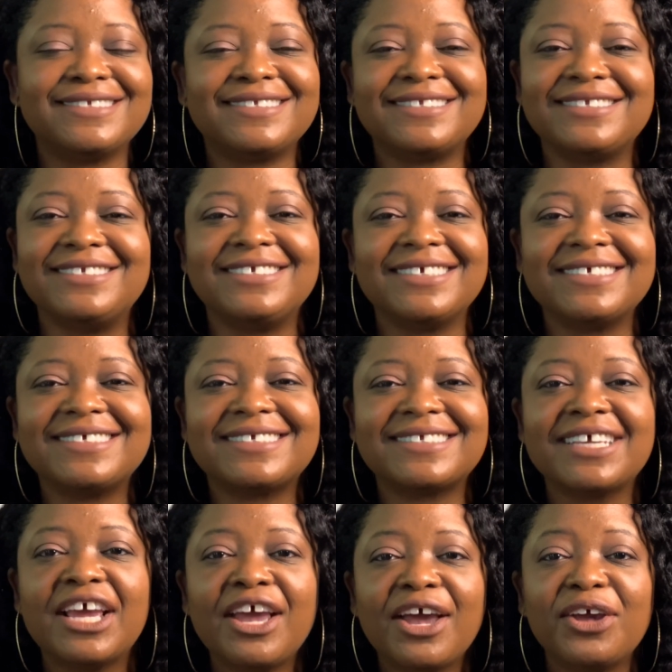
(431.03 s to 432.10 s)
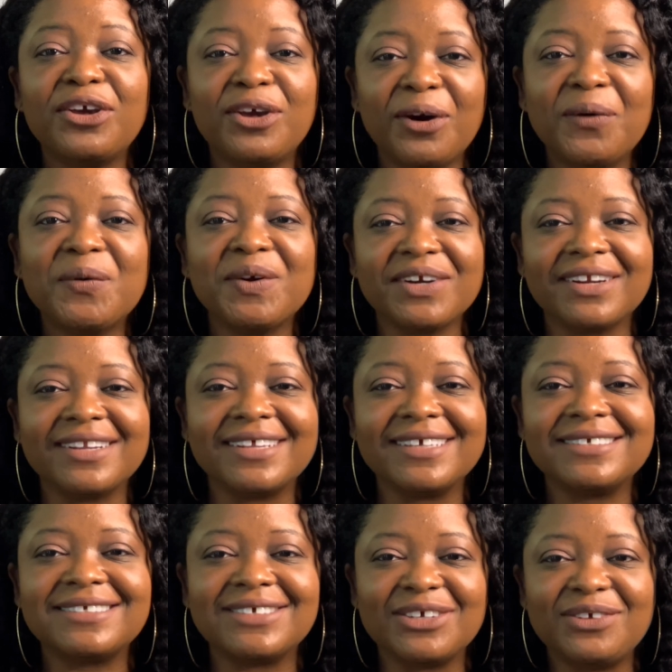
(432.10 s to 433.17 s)
just go early
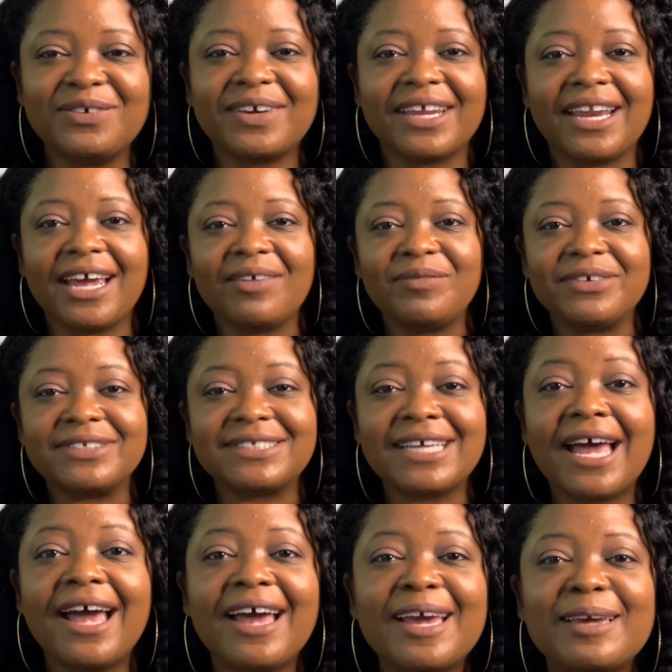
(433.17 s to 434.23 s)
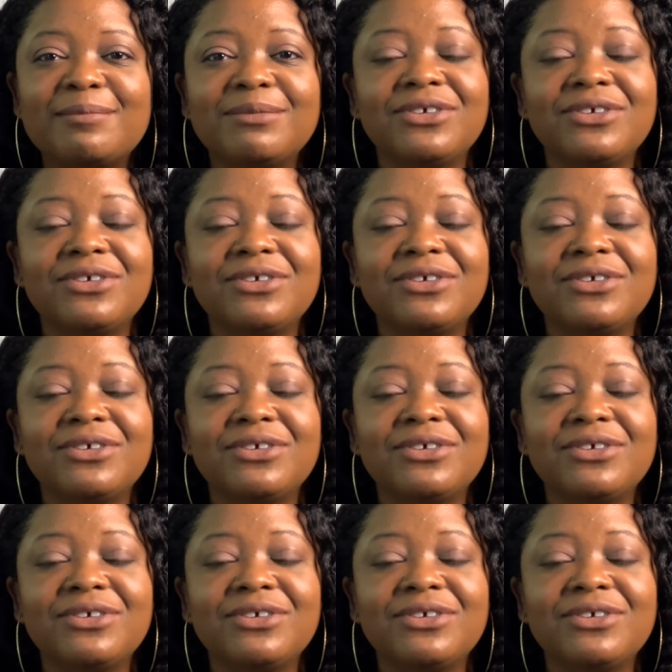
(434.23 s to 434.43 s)
so you can have your time.